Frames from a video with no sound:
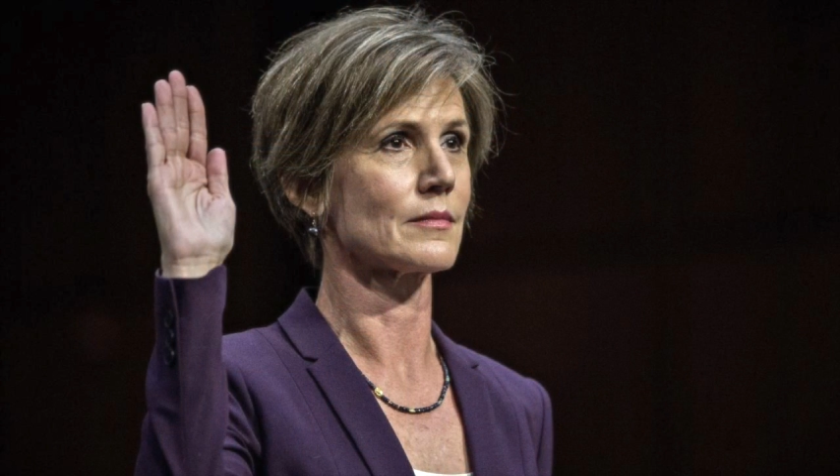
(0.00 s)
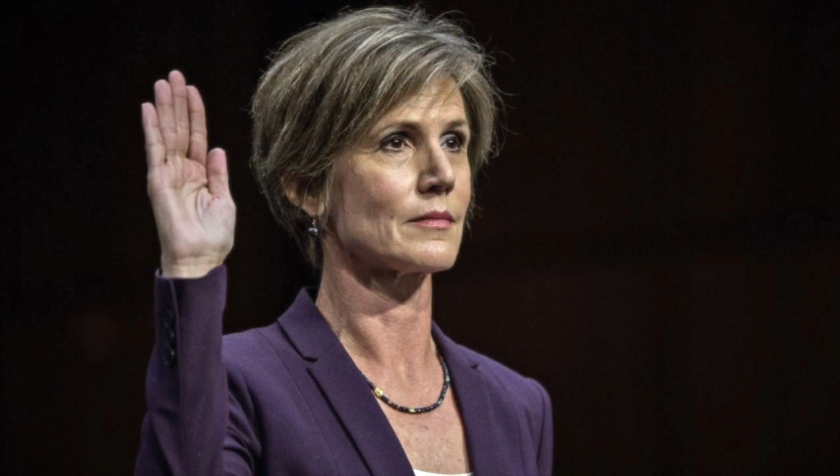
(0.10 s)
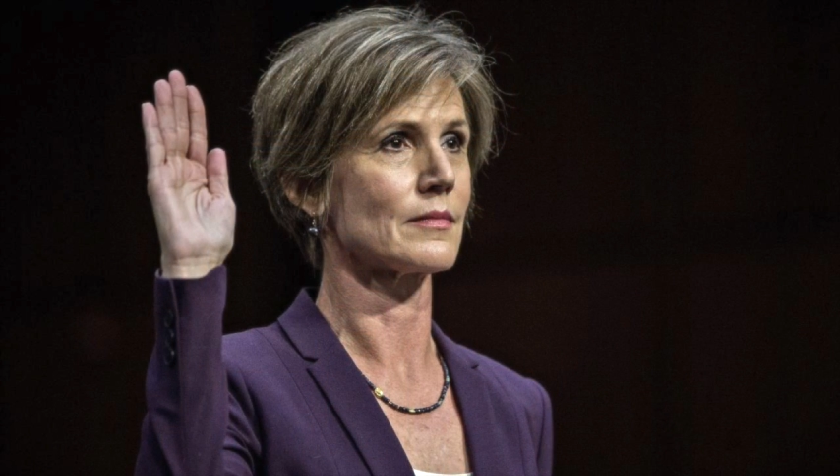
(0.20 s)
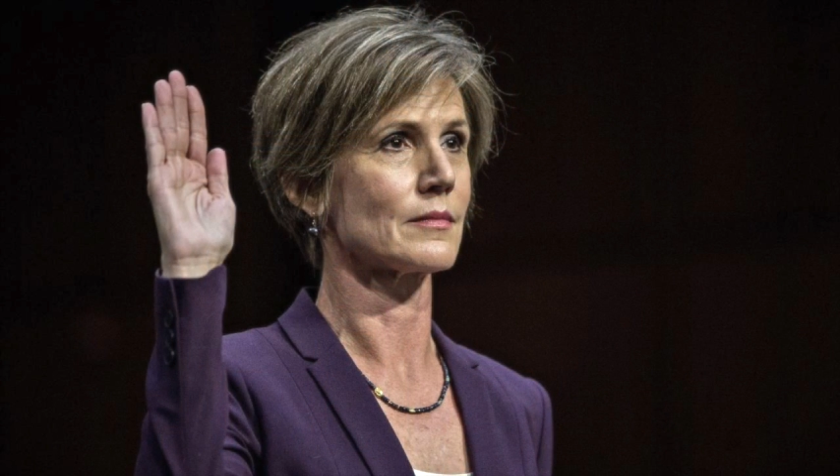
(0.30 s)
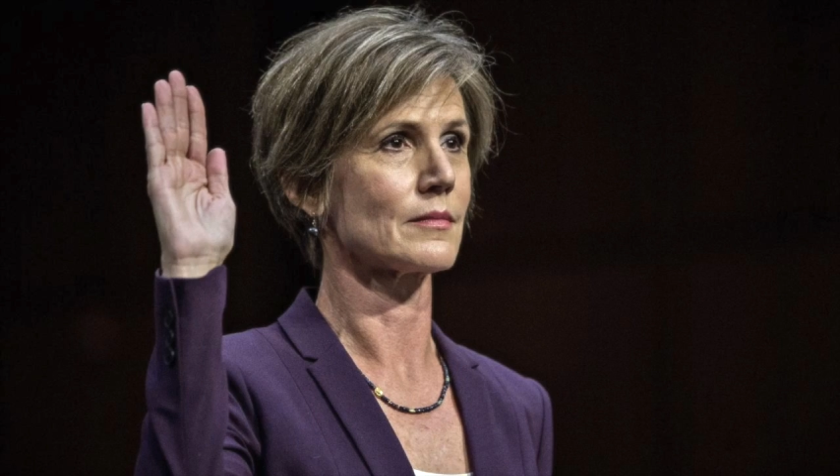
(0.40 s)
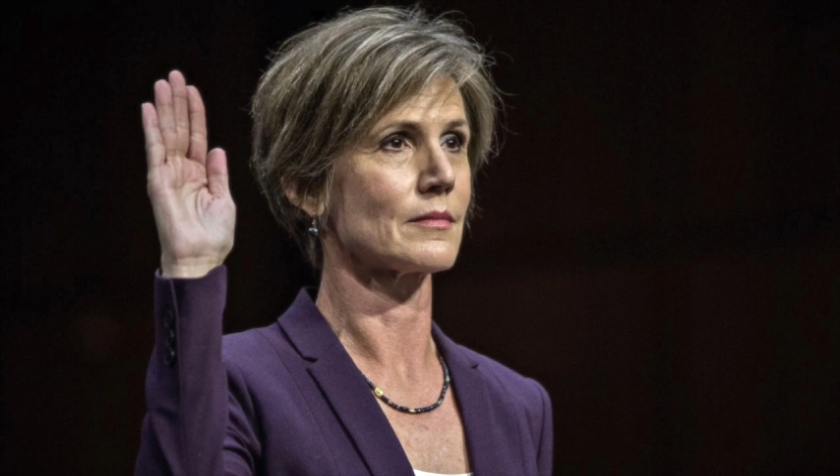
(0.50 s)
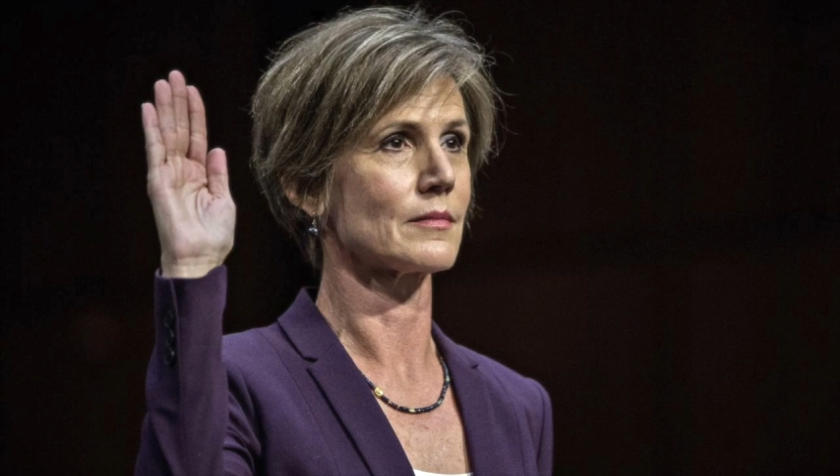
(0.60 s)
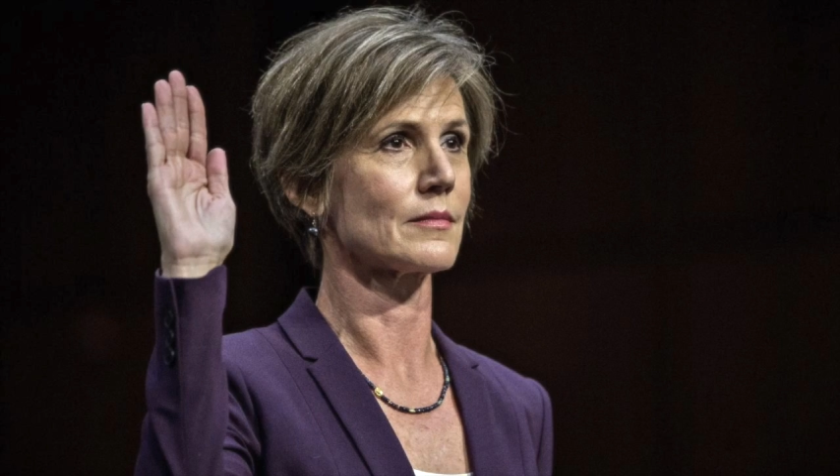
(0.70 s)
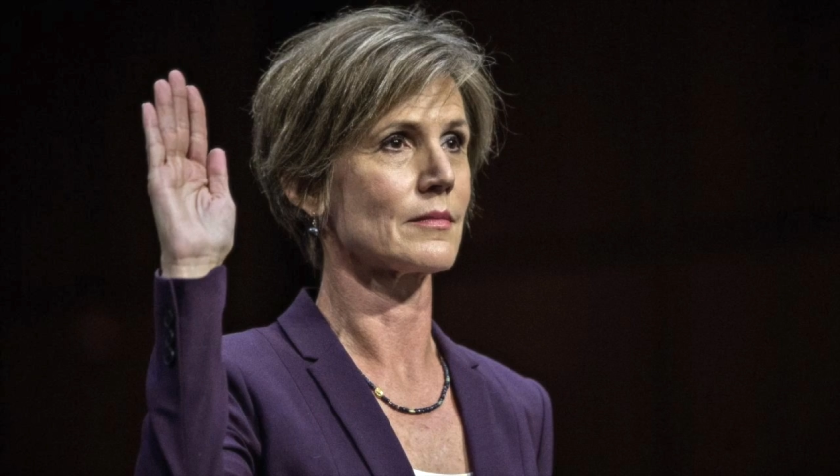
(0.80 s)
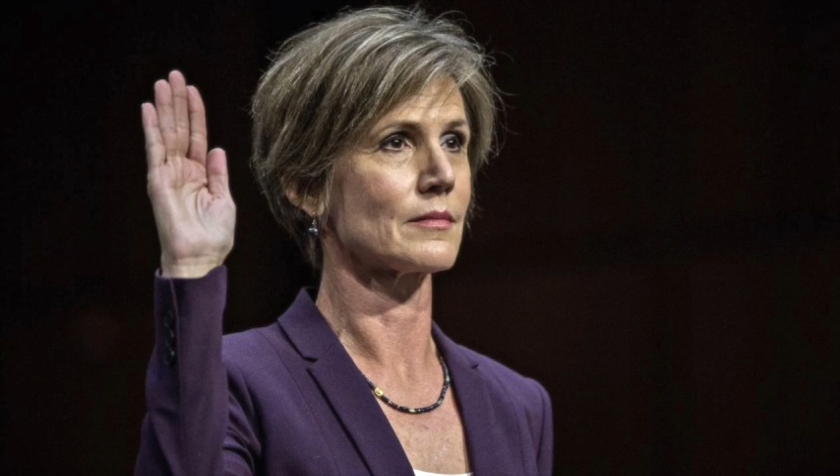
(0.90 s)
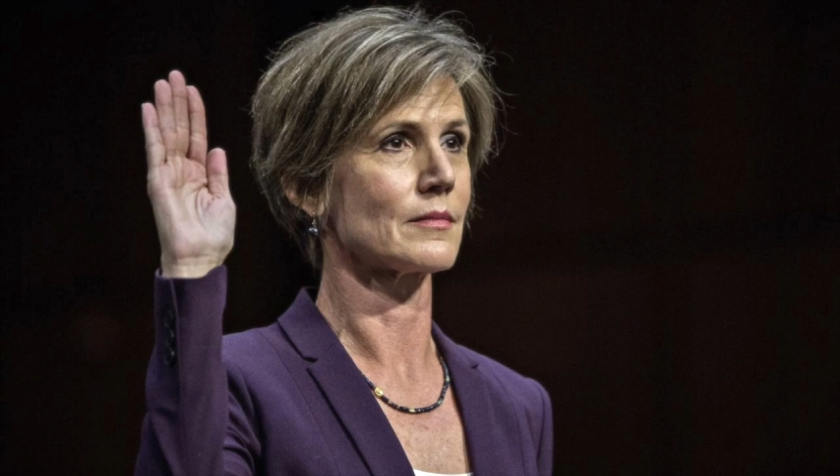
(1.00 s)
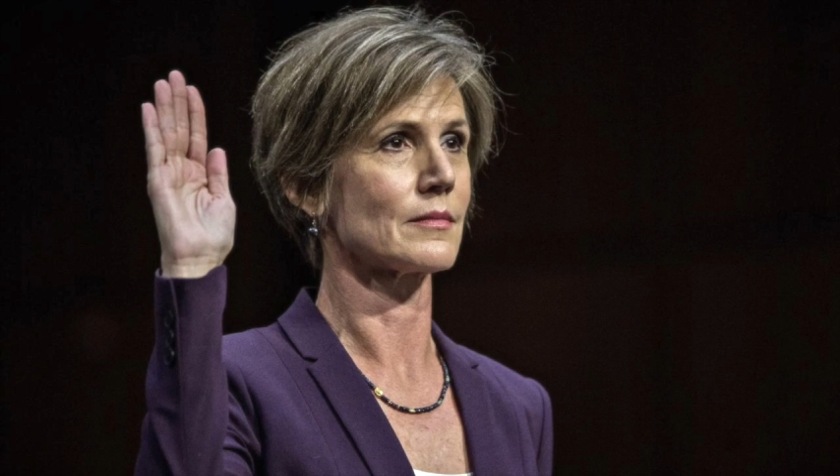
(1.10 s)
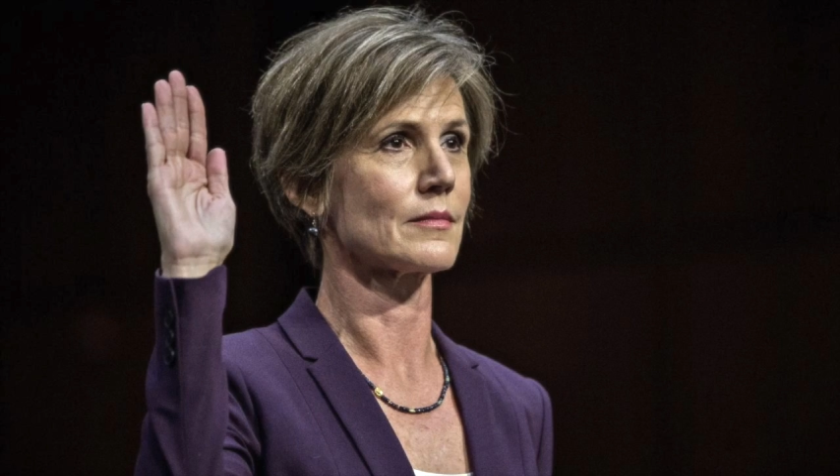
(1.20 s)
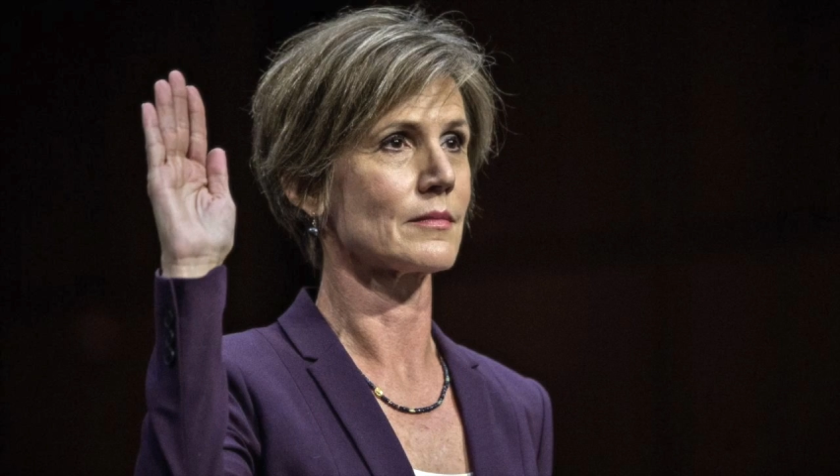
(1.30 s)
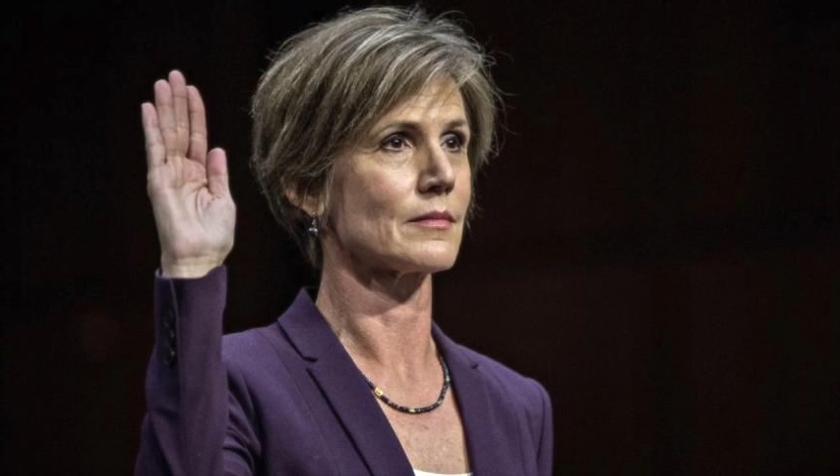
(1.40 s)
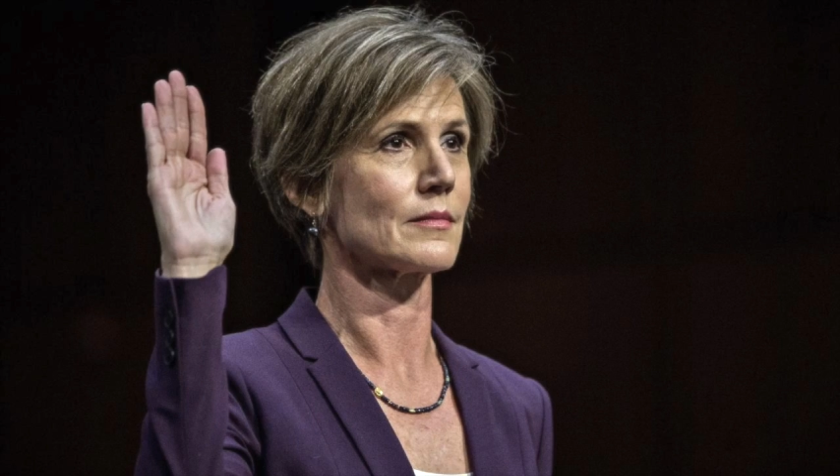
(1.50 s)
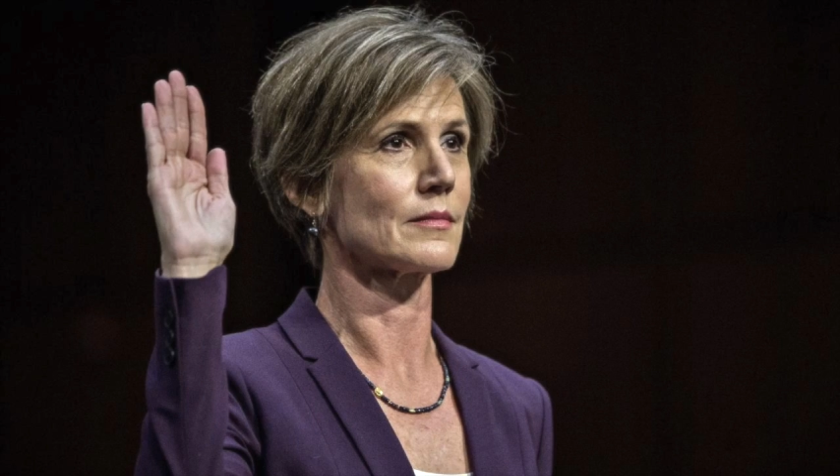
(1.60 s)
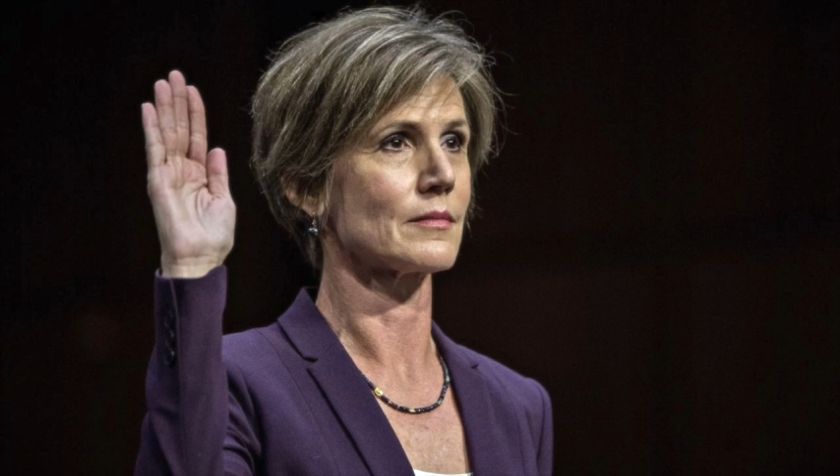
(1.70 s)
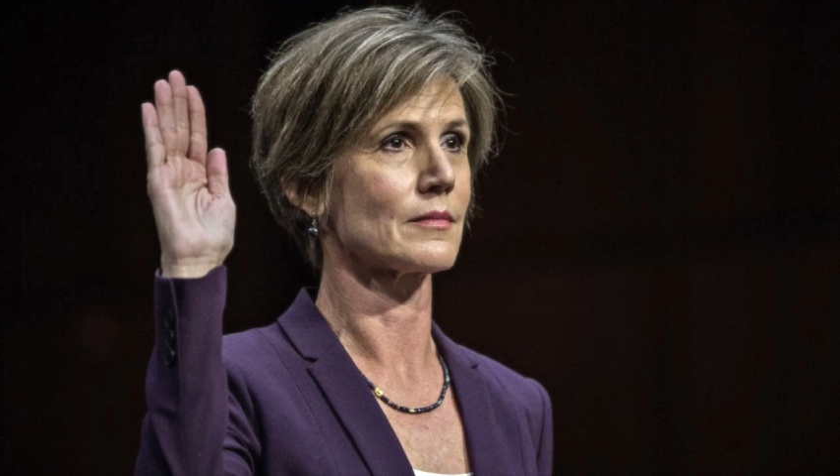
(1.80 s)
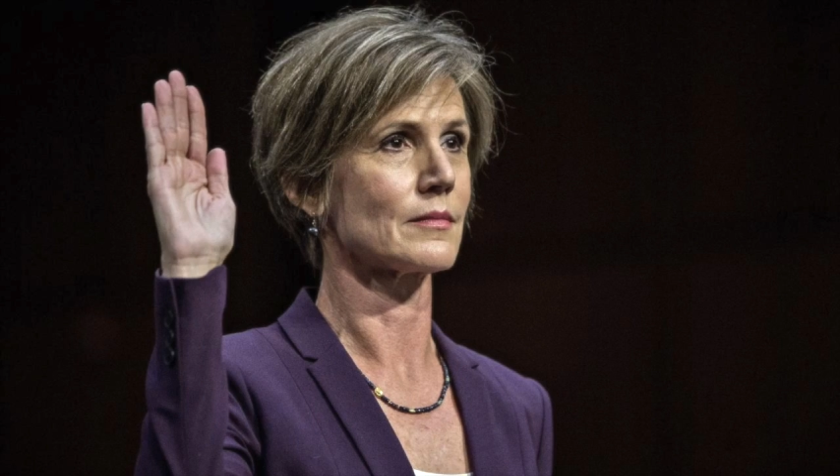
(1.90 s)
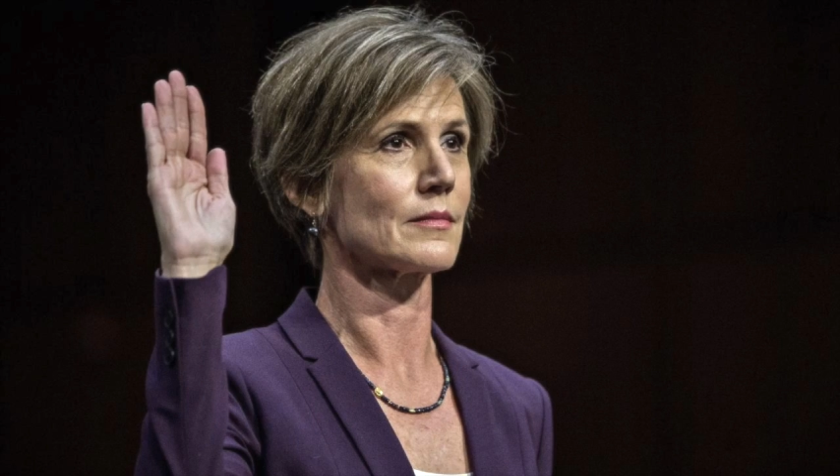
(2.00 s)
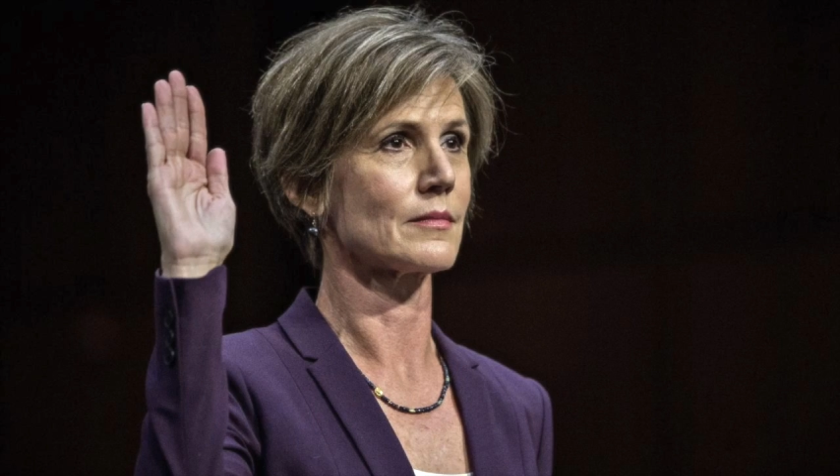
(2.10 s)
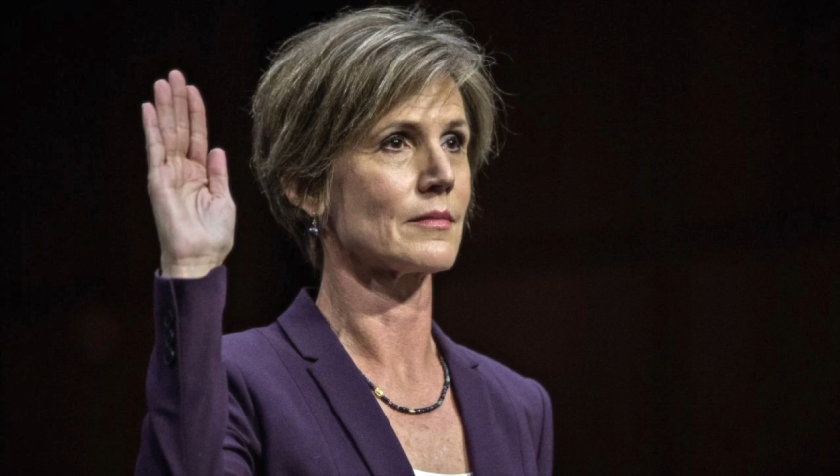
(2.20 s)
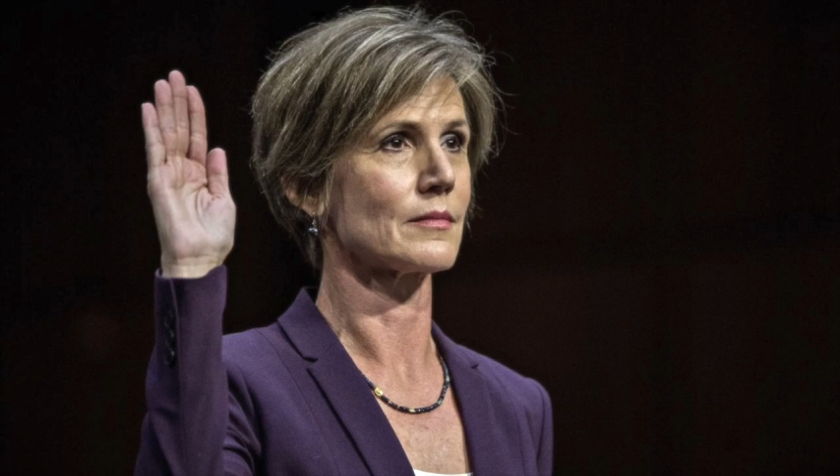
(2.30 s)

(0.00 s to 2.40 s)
Sally Yates with the Courage Award.